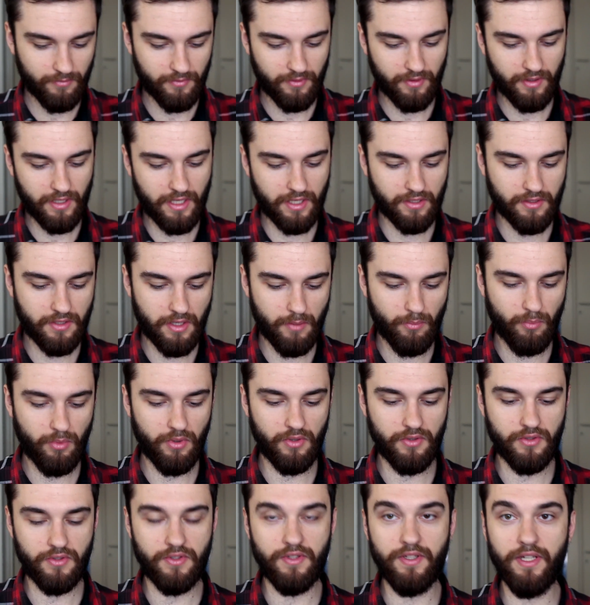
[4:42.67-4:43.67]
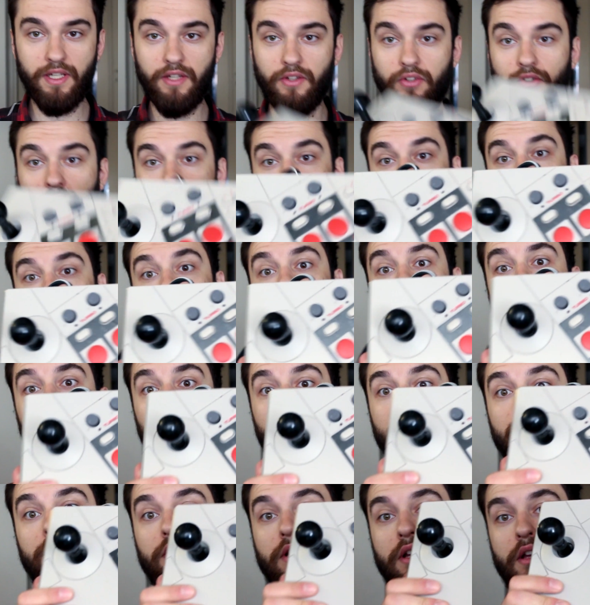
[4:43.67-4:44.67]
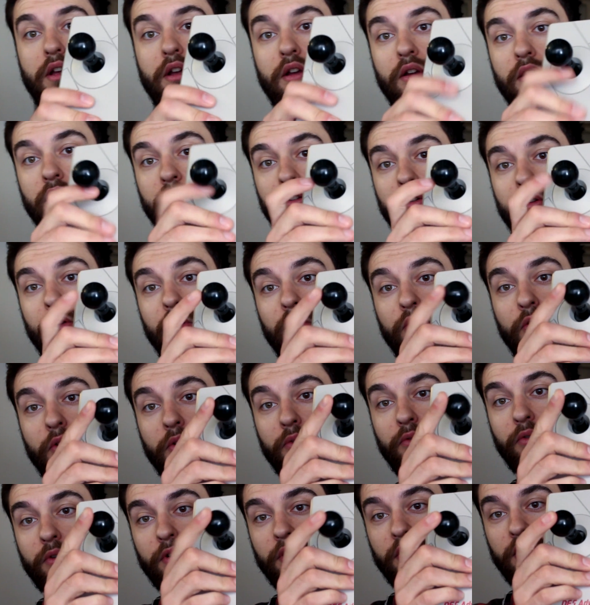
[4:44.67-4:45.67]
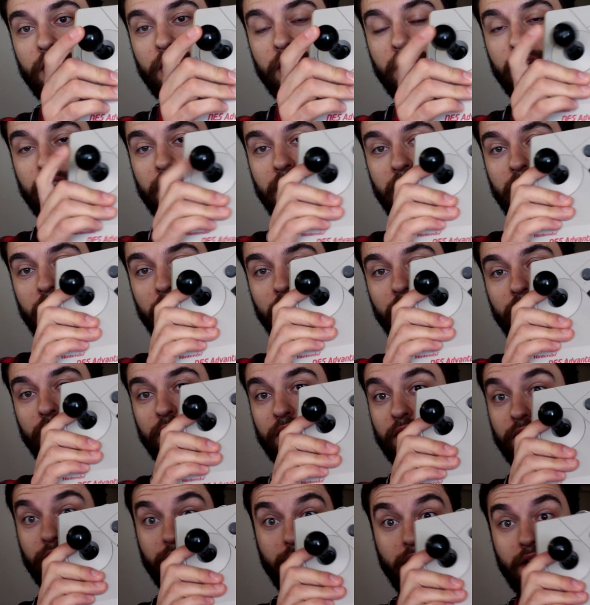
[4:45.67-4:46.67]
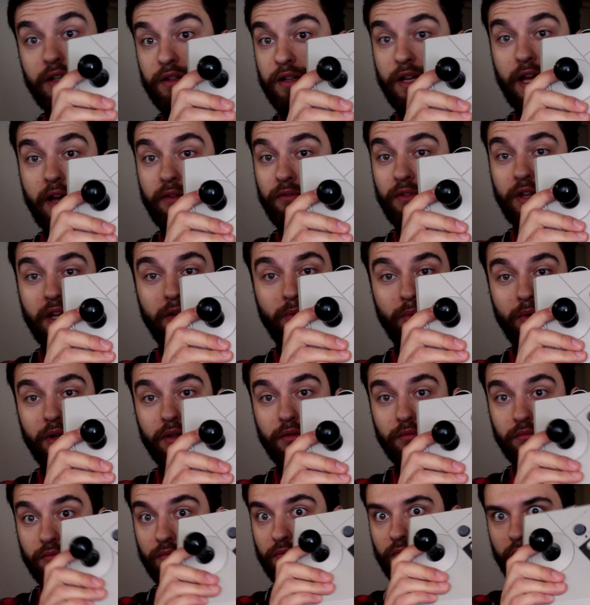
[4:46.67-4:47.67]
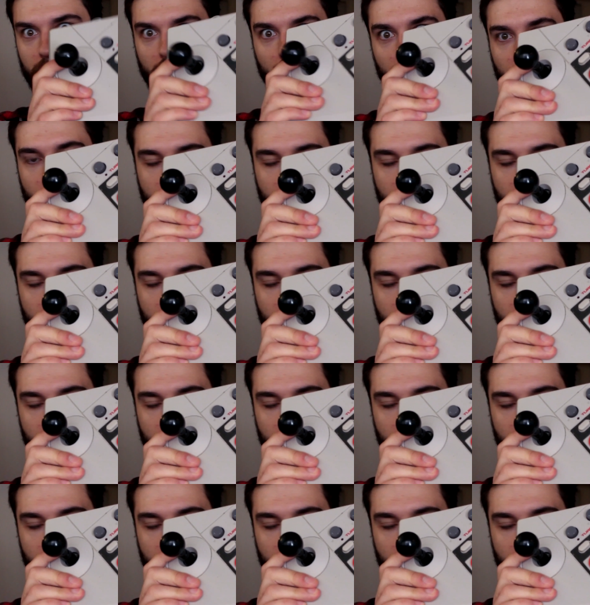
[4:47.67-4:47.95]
Next up was this controller. also for the NES. Didn't have that one, was